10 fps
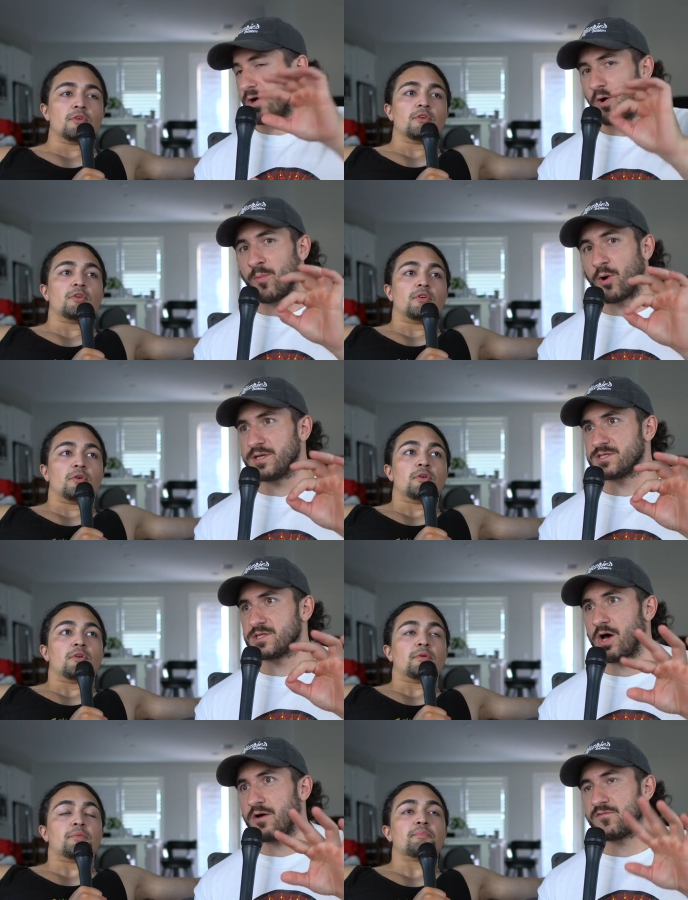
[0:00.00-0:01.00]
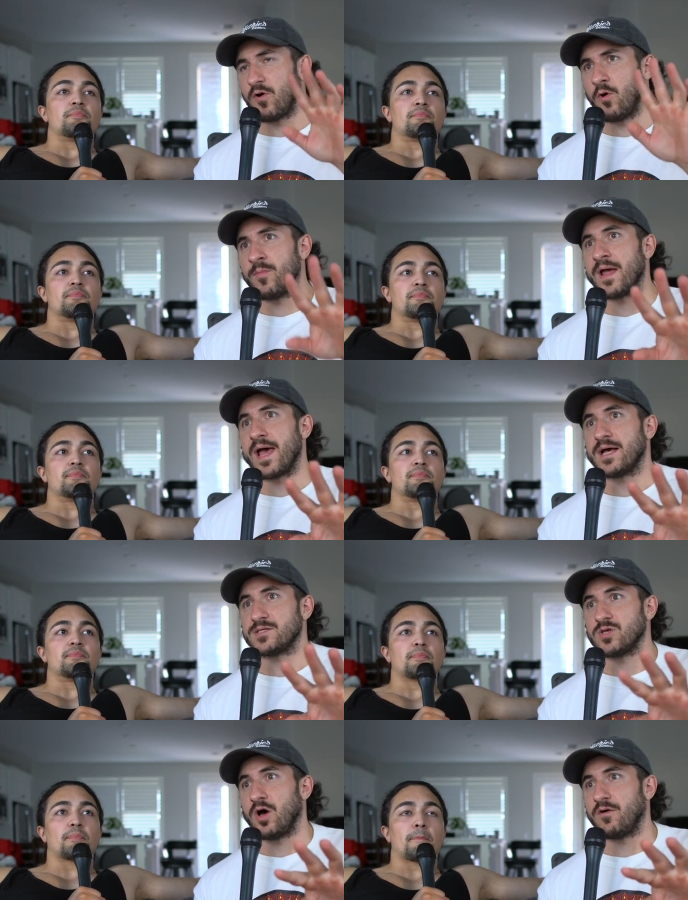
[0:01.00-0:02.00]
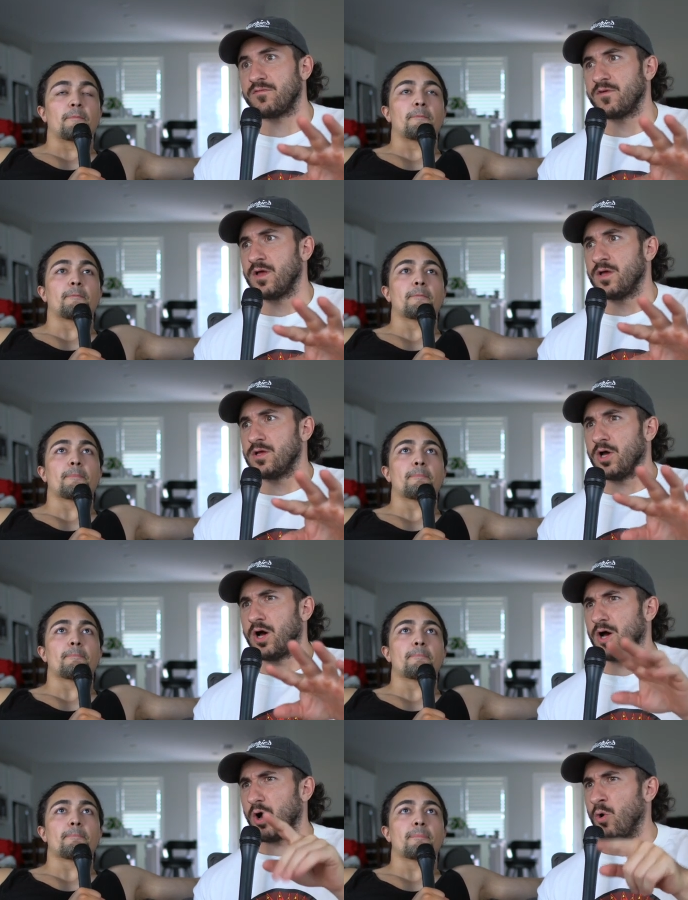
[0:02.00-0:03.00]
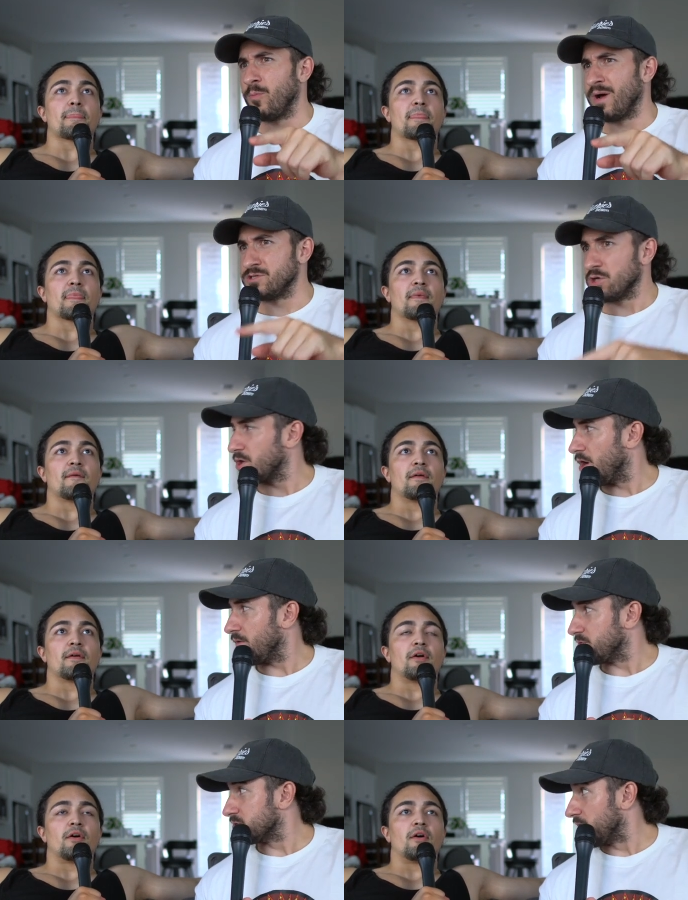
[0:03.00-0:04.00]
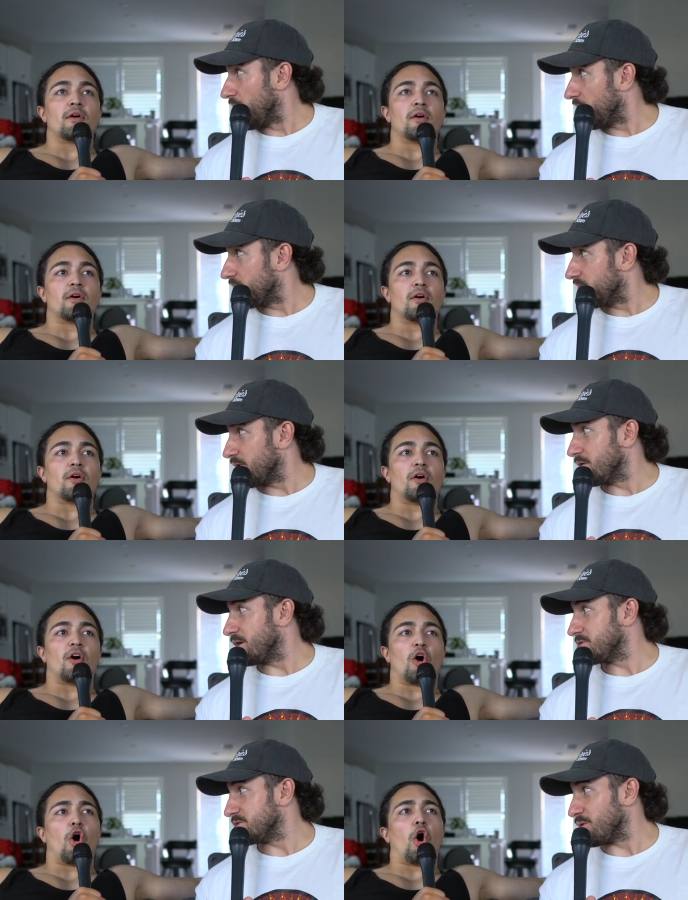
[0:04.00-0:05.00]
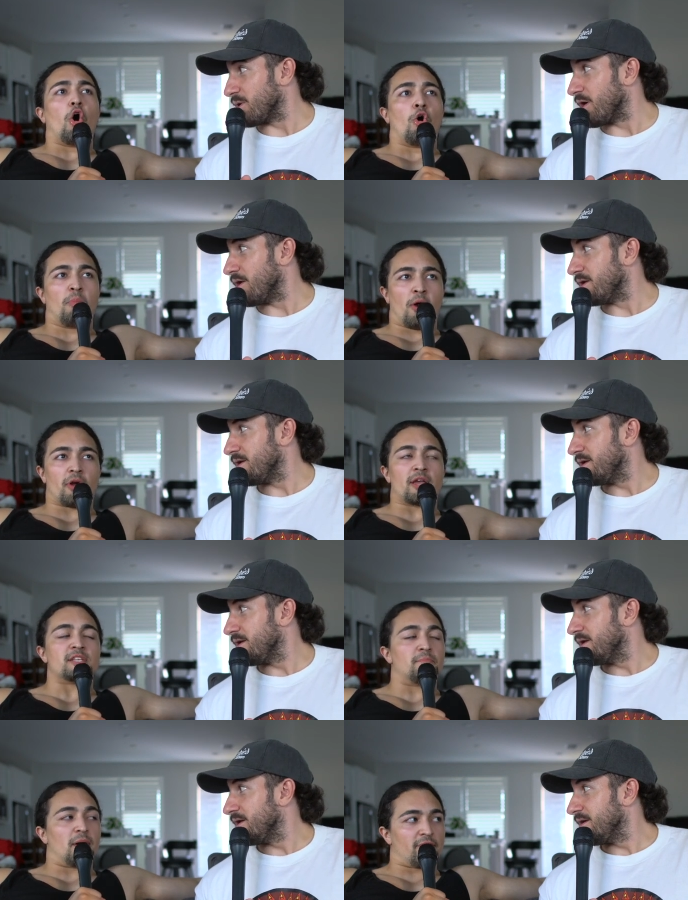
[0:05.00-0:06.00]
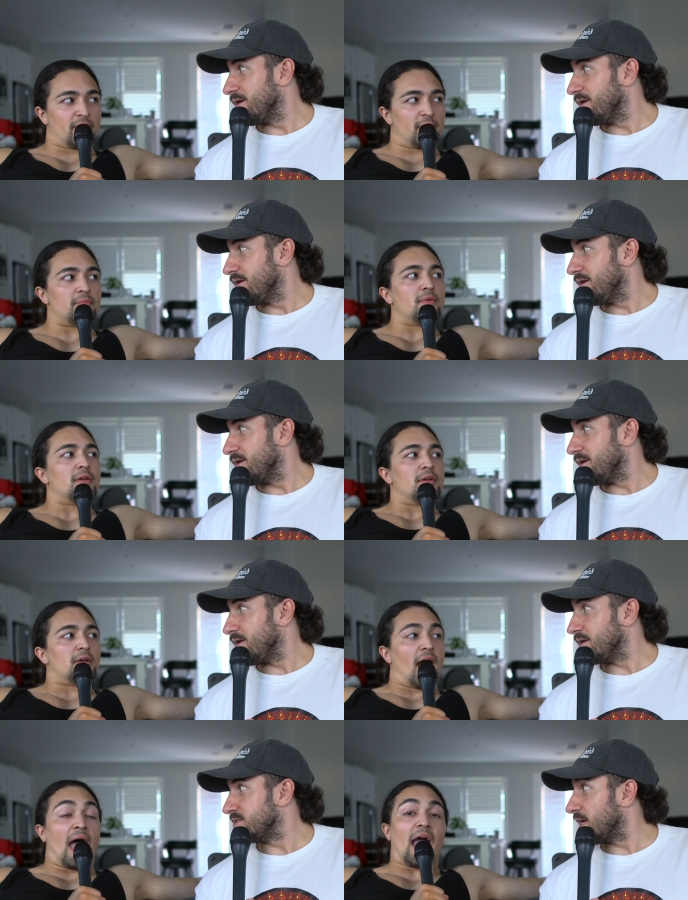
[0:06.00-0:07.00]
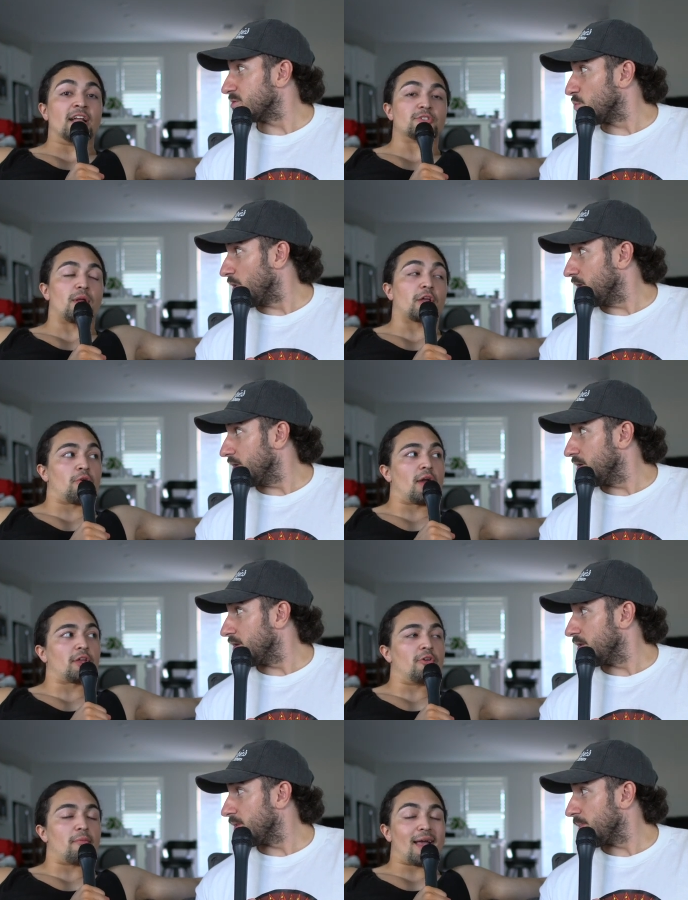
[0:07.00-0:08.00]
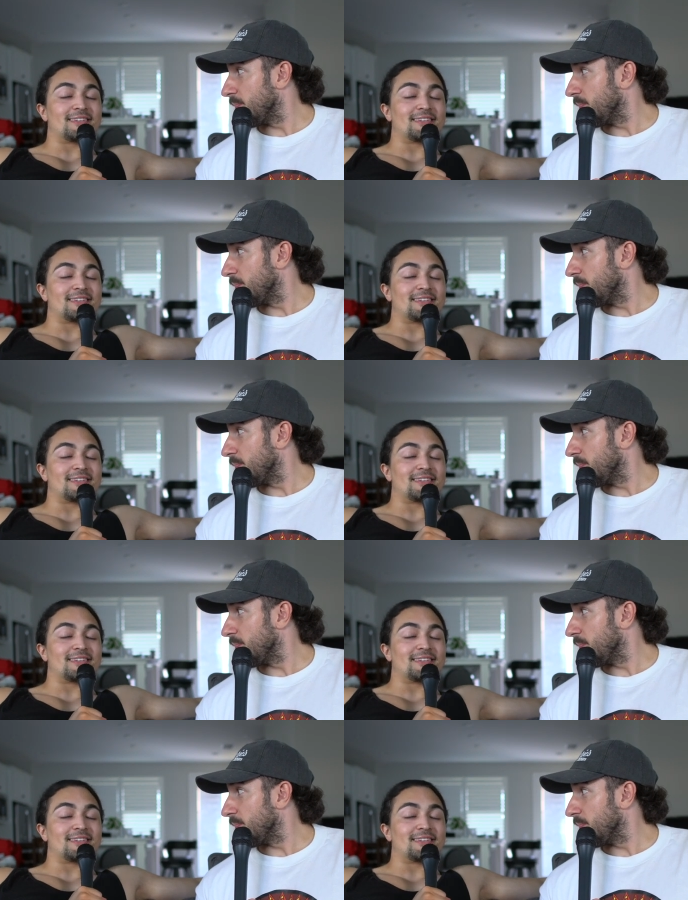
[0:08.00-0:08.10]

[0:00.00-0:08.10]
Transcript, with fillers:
Speaker 1: Omar oh, Esoff, Oh My Ass Off, uh, Oh My Jerk Off. There's a lot of variations going on. Obar
Speaker 2: is buffing. I, I just want to correct you. I'm